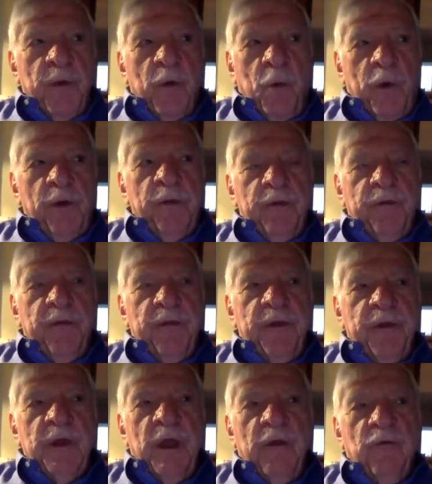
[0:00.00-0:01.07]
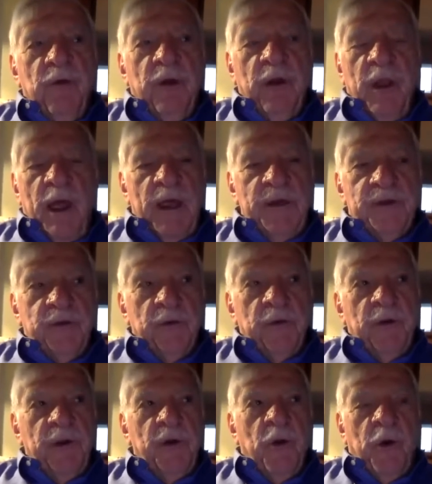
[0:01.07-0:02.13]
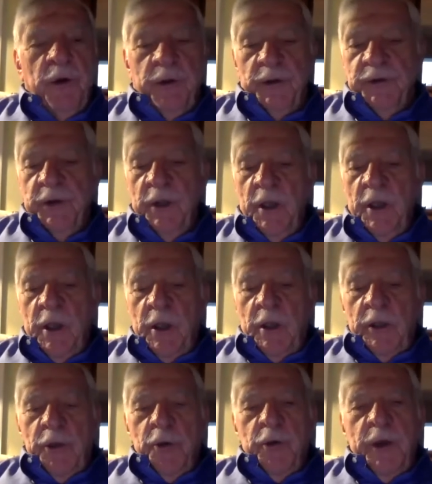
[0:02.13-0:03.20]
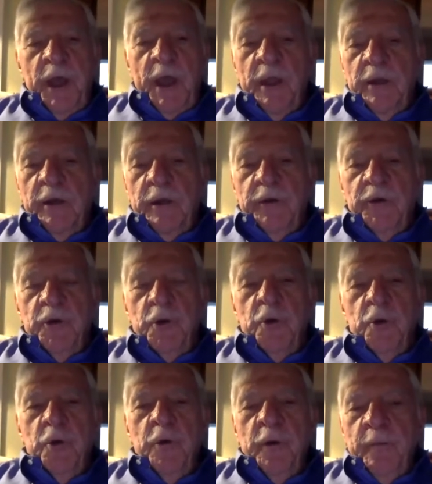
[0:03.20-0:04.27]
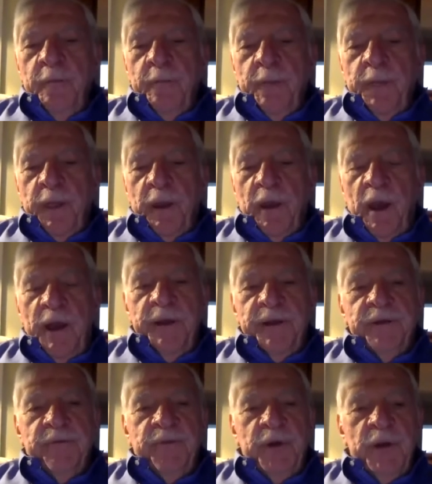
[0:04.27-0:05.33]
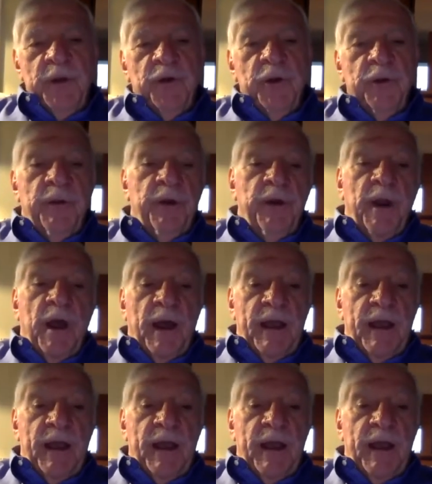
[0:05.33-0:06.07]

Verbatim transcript: But one of the things I realized early on is you can't do the kinds of teaching that I